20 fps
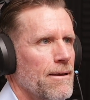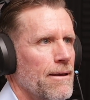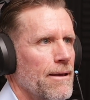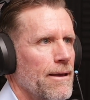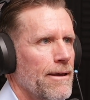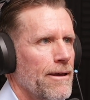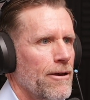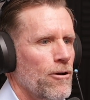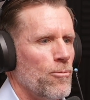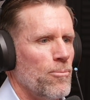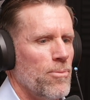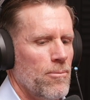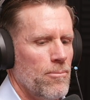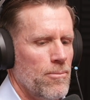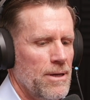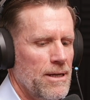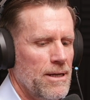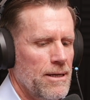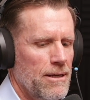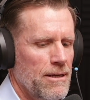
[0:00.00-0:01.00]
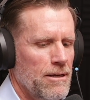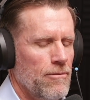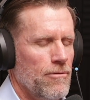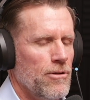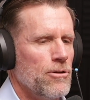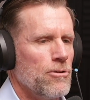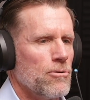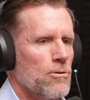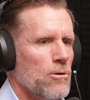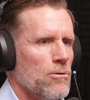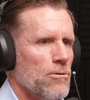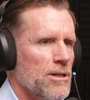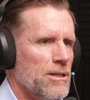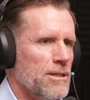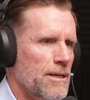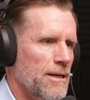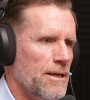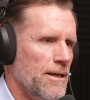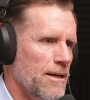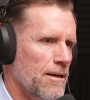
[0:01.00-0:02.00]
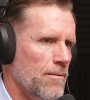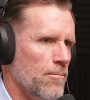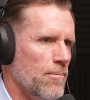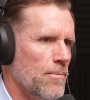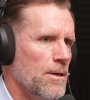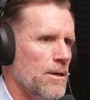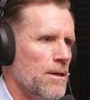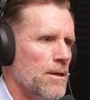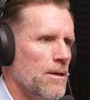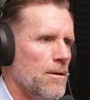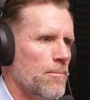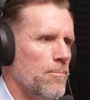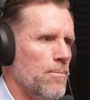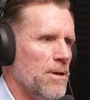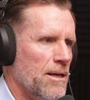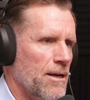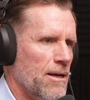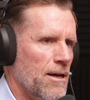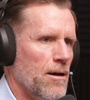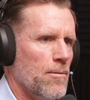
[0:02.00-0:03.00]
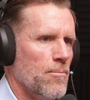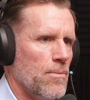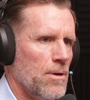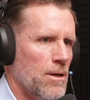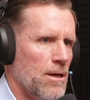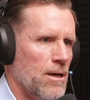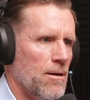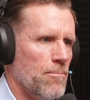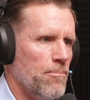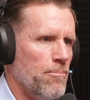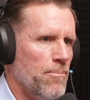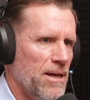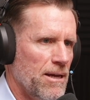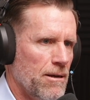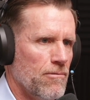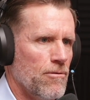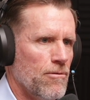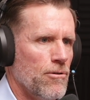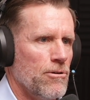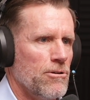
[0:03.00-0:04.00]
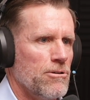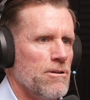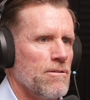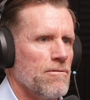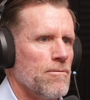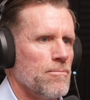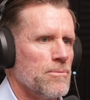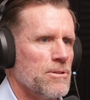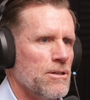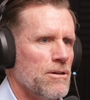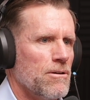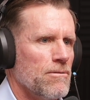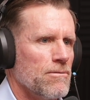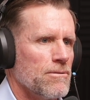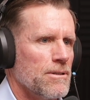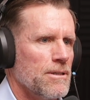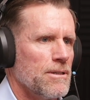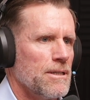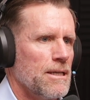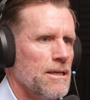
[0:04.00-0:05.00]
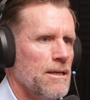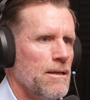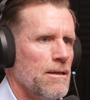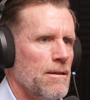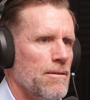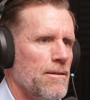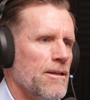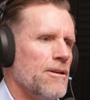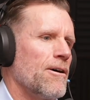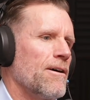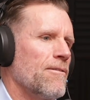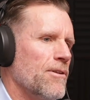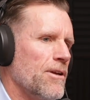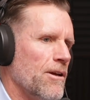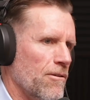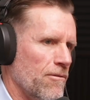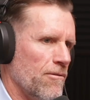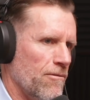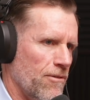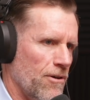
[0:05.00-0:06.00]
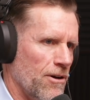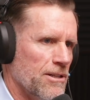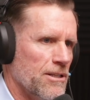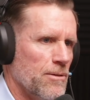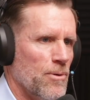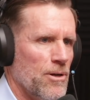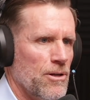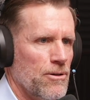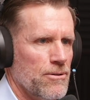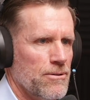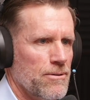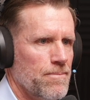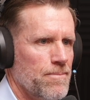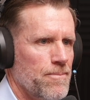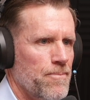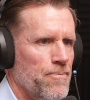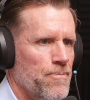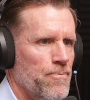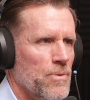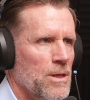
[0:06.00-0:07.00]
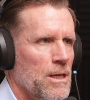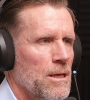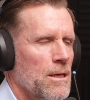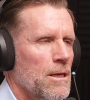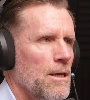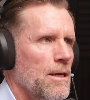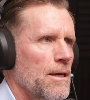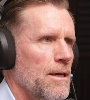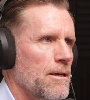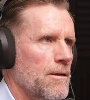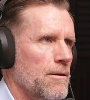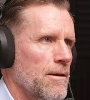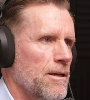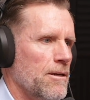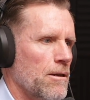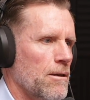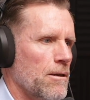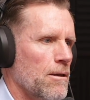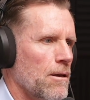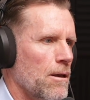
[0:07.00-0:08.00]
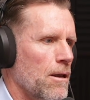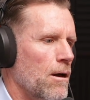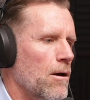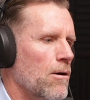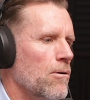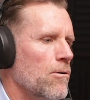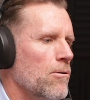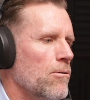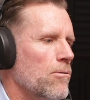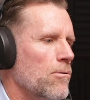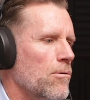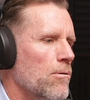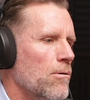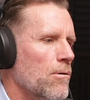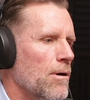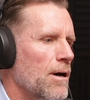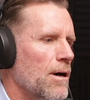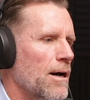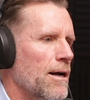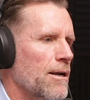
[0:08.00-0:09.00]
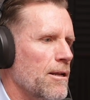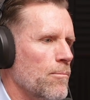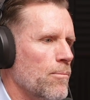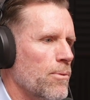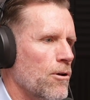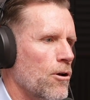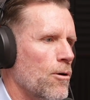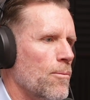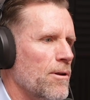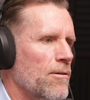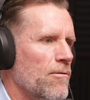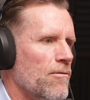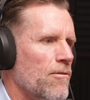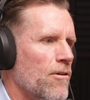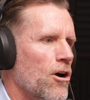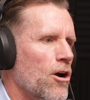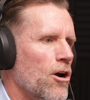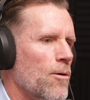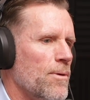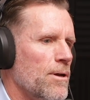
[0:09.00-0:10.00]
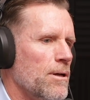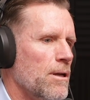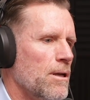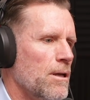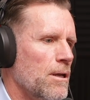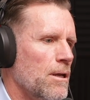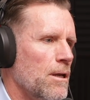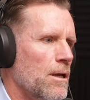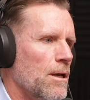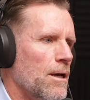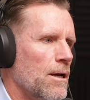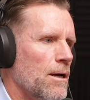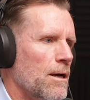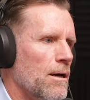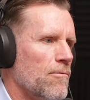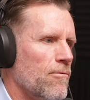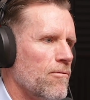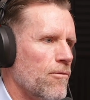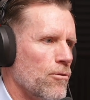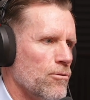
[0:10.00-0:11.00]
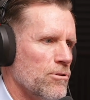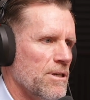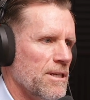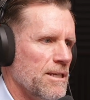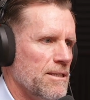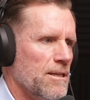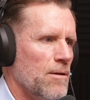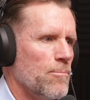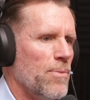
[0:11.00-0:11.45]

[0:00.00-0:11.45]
help an individual or a team become a better version of themselves, then I have to go and find someone else. In a low unemployment environment, unfortunately, some